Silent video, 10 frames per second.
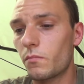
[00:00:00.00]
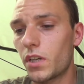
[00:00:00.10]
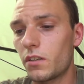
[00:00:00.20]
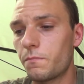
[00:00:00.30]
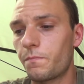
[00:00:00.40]

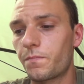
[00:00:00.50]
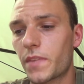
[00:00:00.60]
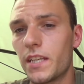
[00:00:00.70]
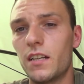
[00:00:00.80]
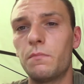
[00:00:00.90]
But
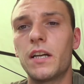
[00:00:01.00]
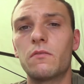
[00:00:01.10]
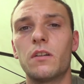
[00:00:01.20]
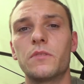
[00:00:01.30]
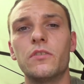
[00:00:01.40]
yeah, the bait
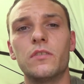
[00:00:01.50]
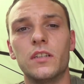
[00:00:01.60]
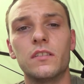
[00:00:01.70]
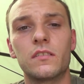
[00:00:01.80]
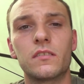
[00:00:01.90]
what I'm
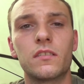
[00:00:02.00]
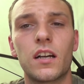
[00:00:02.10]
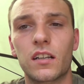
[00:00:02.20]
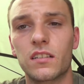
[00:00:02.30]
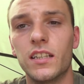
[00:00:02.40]
using,
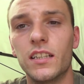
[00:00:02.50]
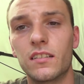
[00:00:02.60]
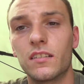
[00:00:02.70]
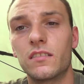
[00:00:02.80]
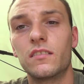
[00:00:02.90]
like I said,
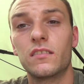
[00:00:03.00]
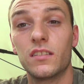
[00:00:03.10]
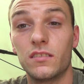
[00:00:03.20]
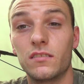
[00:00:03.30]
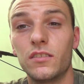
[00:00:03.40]
it's the
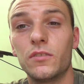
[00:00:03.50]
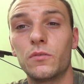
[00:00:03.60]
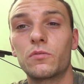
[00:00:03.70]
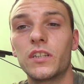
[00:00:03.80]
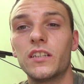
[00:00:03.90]

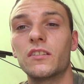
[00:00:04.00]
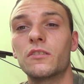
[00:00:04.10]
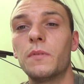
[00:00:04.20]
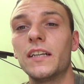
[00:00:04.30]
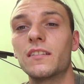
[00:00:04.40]
new all
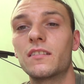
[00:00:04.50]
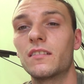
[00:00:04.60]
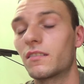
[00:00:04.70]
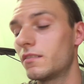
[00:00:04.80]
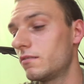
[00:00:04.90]
seasons
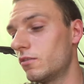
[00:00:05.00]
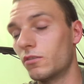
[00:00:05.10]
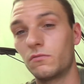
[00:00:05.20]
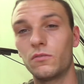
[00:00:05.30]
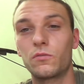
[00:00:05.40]
baits,
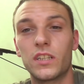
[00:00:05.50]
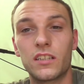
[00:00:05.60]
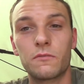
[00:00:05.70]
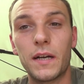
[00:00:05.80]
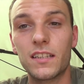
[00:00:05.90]
or all
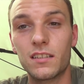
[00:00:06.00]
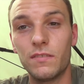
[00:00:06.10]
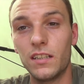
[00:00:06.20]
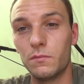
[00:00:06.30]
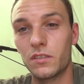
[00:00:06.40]
seasons baits
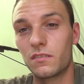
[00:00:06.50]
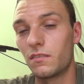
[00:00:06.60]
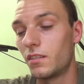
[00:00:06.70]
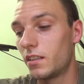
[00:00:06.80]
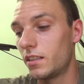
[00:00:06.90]
development.
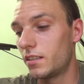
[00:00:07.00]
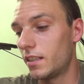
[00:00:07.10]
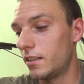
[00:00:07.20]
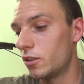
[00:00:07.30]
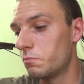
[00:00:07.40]
It's
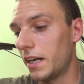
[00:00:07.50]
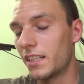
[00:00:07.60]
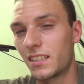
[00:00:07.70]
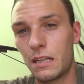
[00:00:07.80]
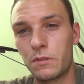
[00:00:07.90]
the new bait,
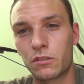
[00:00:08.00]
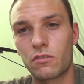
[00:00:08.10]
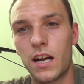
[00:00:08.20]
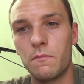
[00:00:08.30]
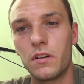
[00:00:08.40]
the salmon and crab,